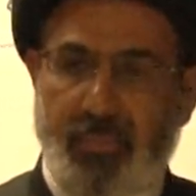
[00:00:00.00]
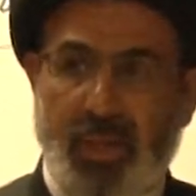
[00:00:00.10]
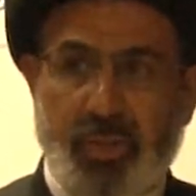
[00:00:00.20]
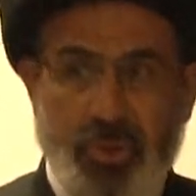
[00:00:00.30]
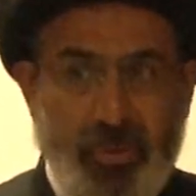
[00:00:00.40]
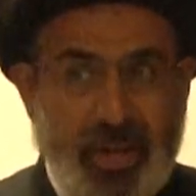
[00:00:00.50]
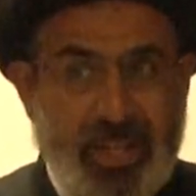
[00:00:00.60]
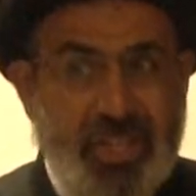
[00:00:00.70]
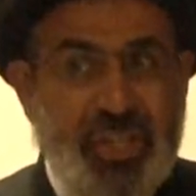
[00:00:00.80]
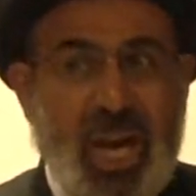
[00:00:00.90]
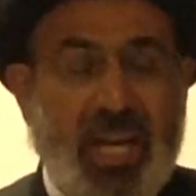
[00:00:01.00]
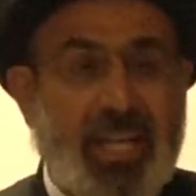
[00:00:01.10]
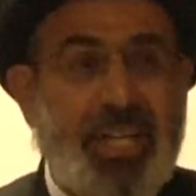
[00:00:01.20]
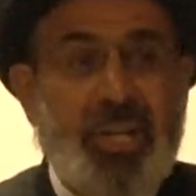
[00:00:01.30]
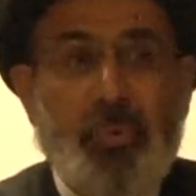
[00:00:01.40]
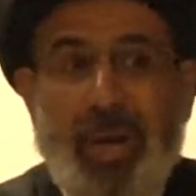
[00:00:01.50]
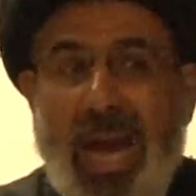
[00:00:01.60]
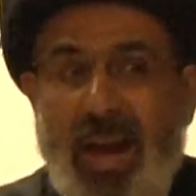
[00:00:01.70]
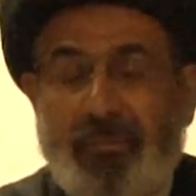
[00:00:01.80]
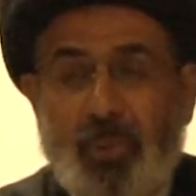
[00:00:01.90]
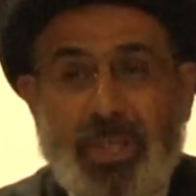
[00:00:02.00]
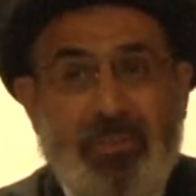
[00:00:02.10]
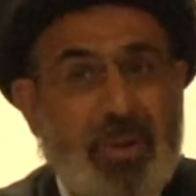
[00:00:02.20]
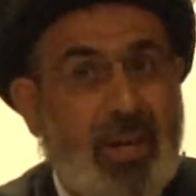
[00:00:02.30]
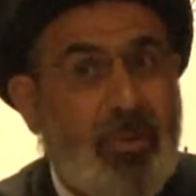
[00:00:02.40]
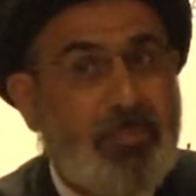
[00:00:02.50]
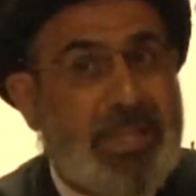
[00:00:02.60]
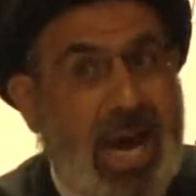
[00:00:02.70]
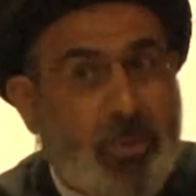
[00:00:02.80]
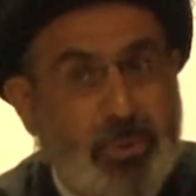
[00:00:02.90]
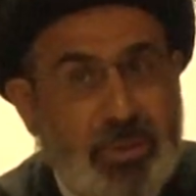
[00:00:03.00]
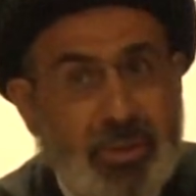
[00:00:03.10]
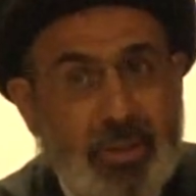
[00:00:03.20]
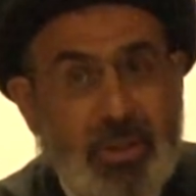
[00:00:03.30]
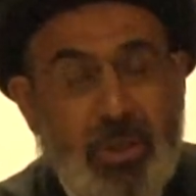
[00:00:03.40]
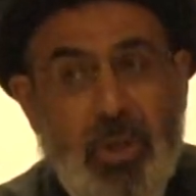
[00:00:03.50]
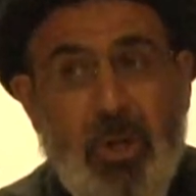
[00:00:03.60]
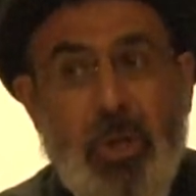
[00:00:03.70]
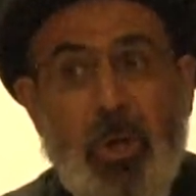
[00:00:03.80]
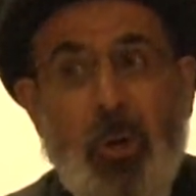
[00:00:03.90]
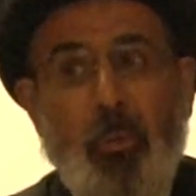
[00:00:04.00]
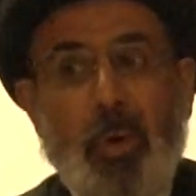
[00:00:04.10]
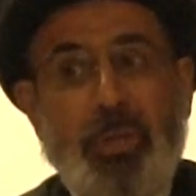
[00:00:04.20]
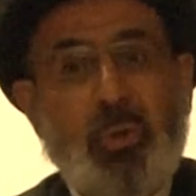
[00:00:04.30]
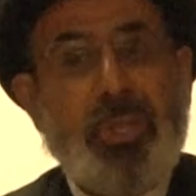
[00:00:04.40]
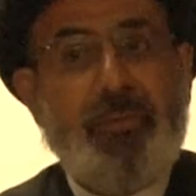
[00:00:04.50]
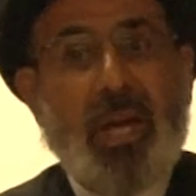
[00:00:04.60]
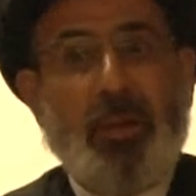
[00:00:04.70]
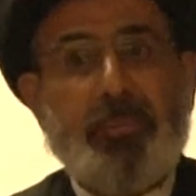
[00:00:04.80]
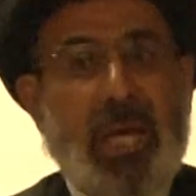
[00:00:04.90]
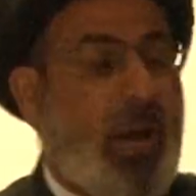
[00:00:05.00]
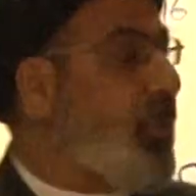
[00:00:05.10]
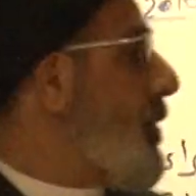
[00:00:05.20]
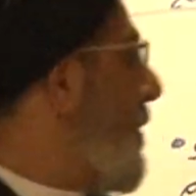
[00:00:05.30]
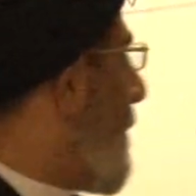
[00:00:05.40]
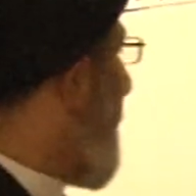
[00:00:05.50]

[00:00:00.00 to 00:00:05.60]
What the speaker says: So there is shak. Here we develop doubt. When you develop doubt,